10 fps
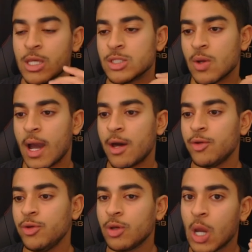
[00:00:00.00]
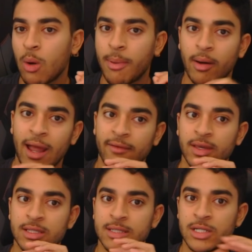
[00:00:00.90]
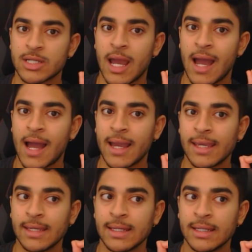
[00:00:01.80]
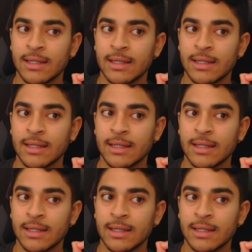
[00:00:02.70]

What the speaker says: So how do you go about having such high